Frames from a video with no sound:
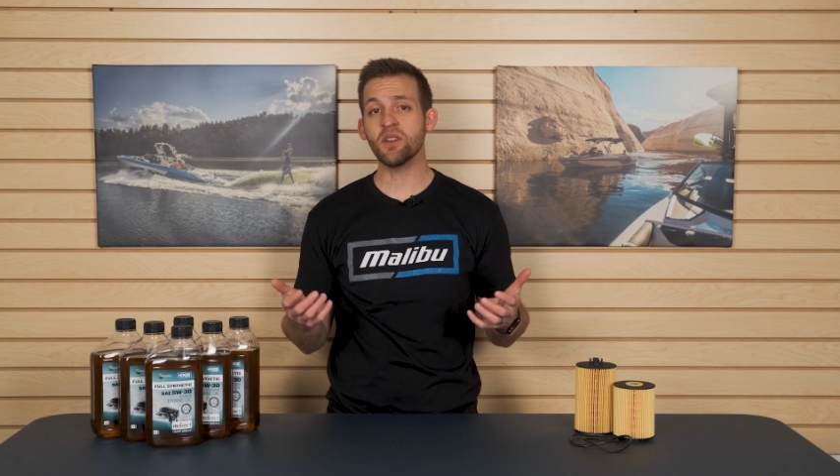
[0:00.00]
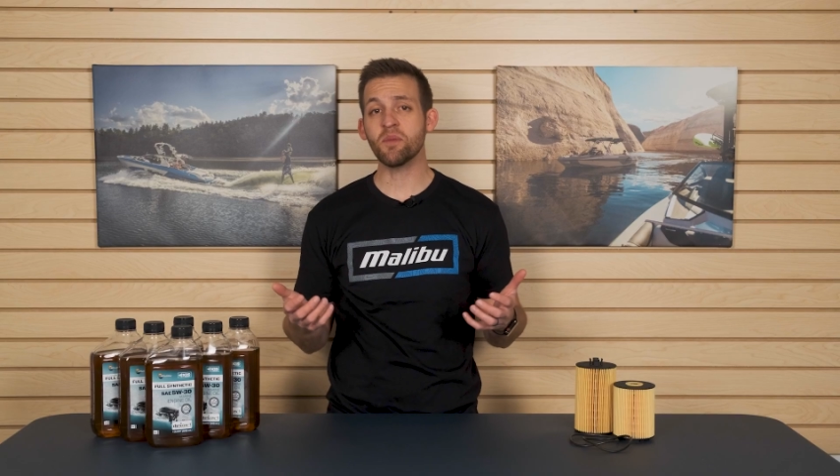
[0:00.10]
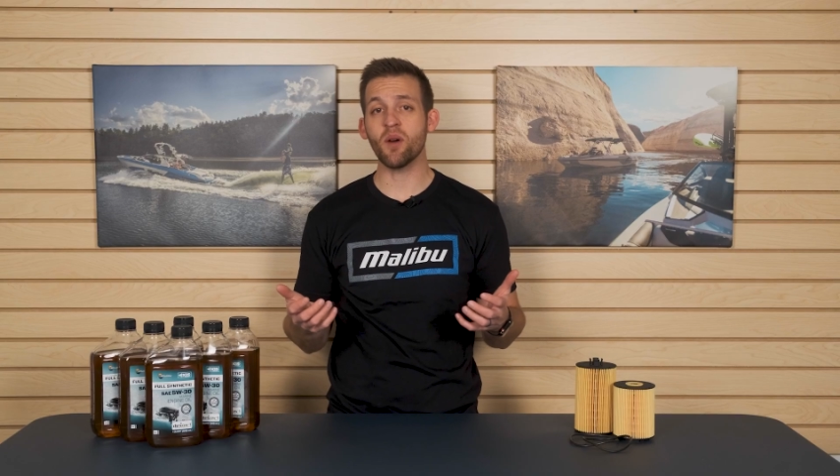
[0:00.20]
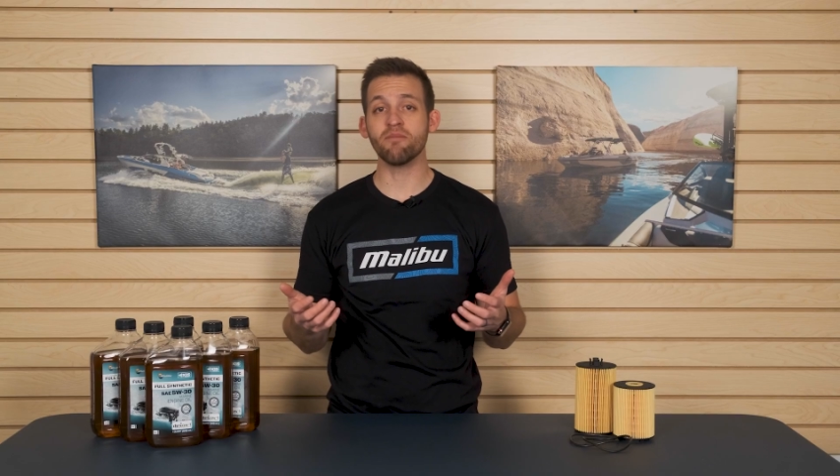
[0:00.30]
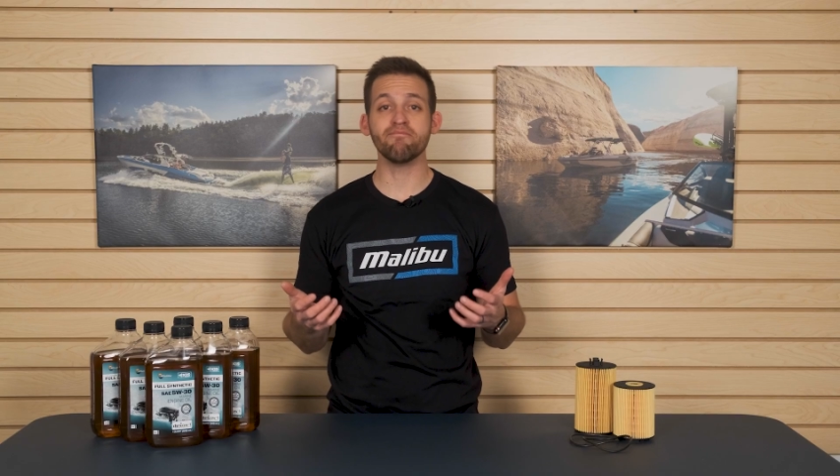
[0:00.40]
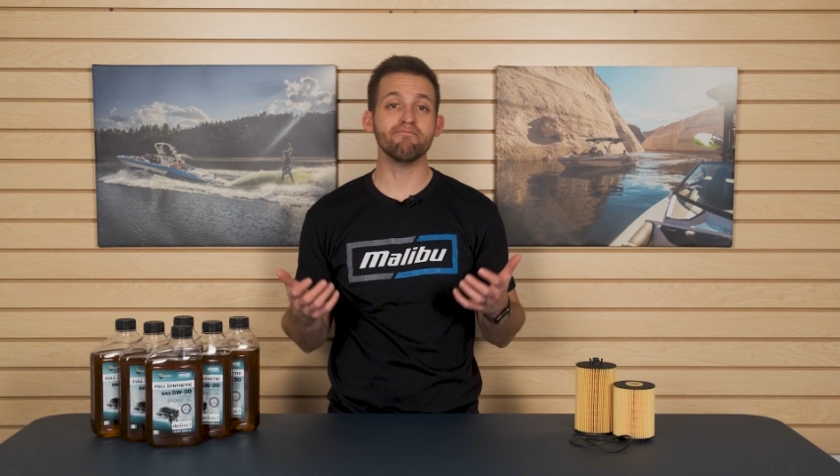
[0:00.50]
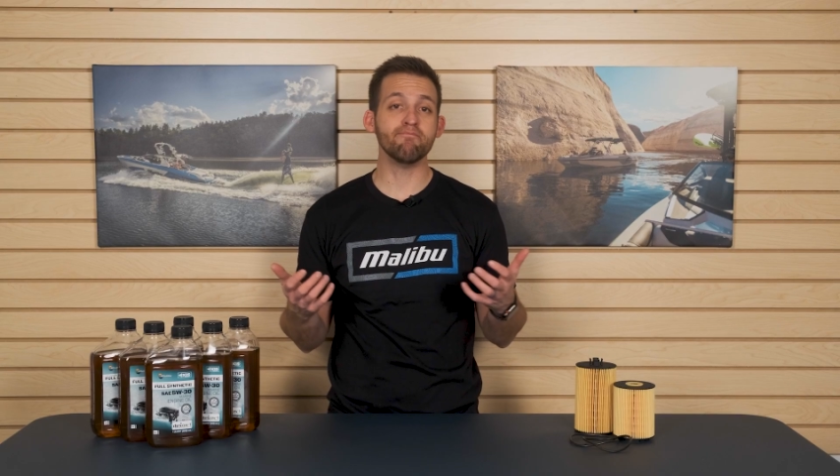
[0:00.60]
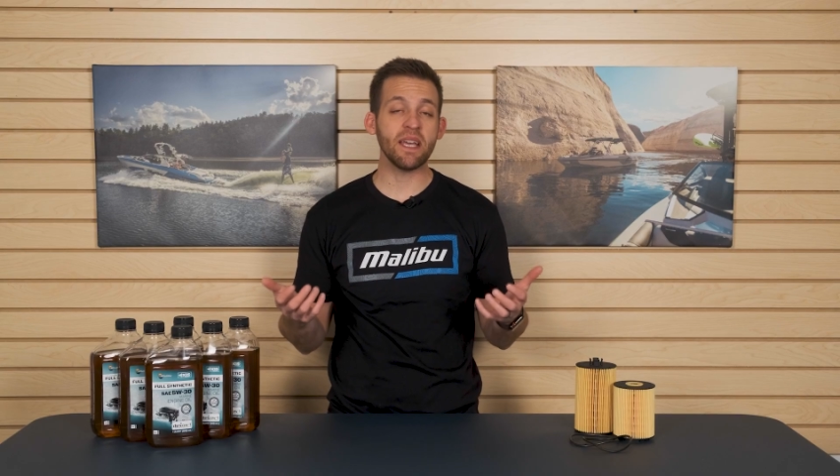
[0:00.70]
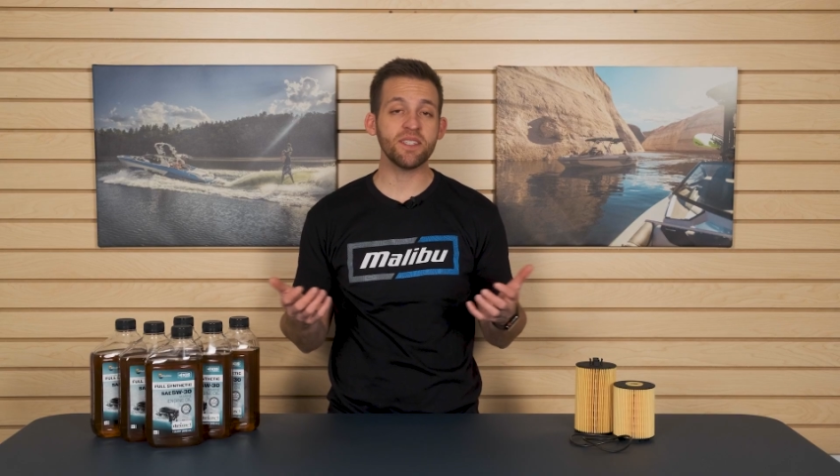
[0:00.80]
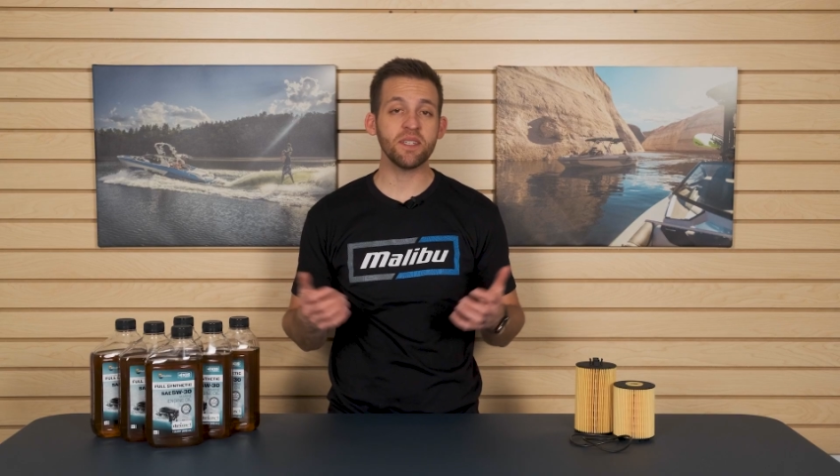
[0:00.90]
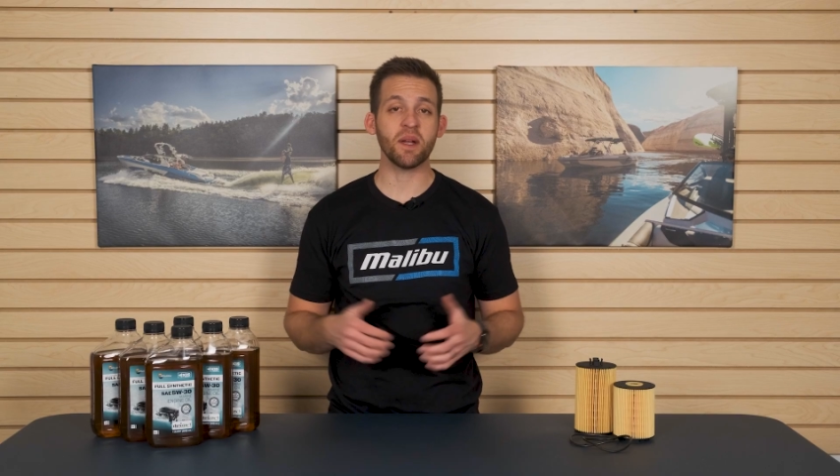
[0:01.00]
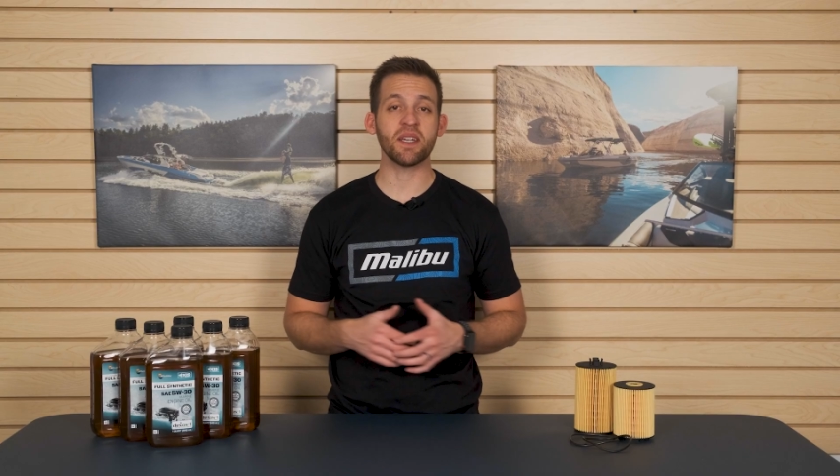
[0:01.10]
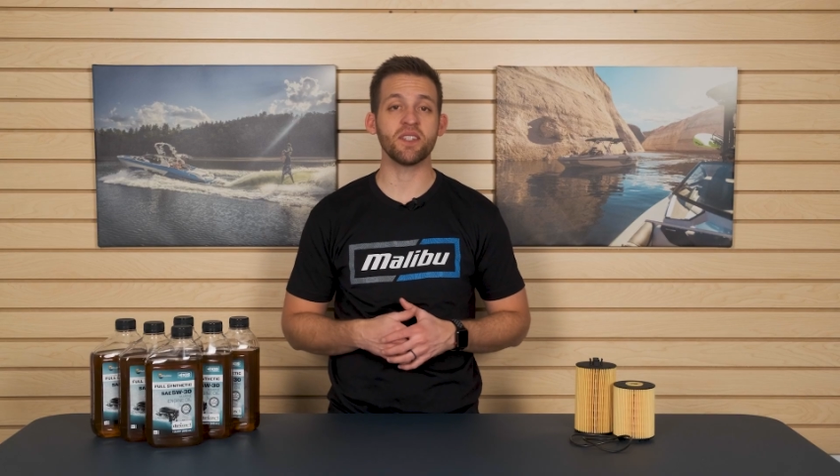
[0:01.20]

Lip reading: your boat may seem like a